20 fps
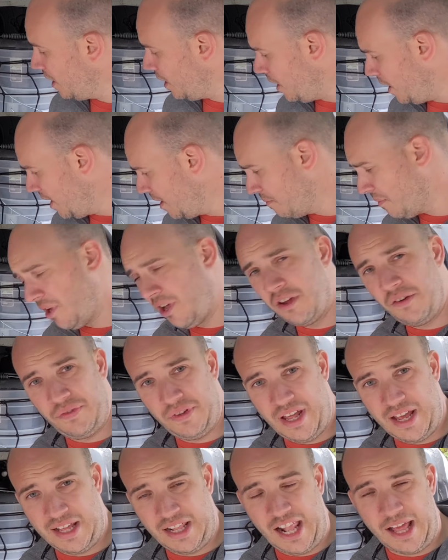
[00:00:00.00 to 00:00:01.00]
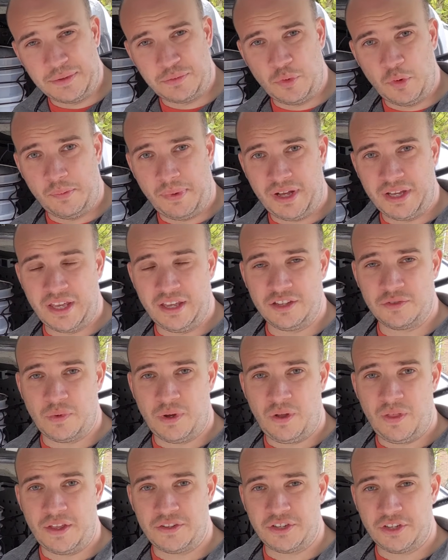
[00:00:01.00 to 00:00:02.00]
Link below for that collapsible bucket as
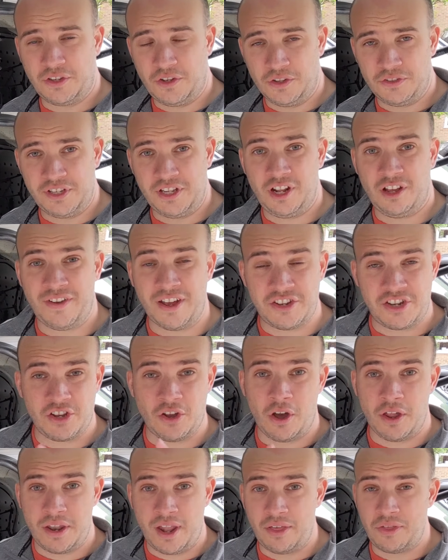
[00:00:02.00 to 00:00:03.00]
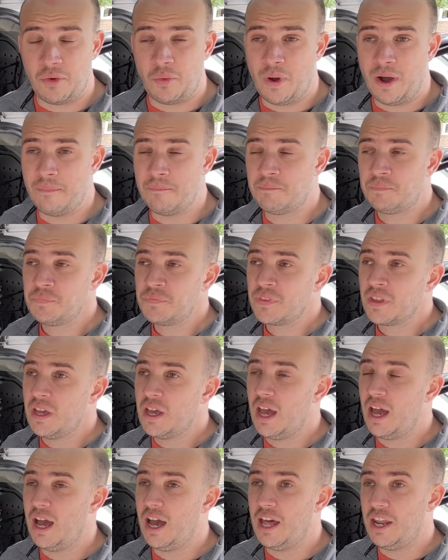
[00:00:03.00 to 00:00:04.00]
well, that's a godsend. I've actually got another one,
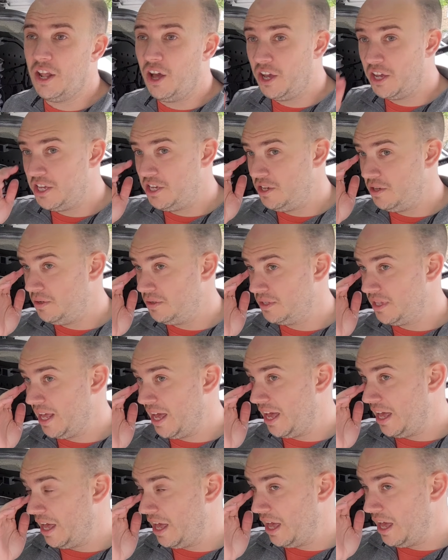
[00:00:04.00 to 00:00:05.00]
and I use that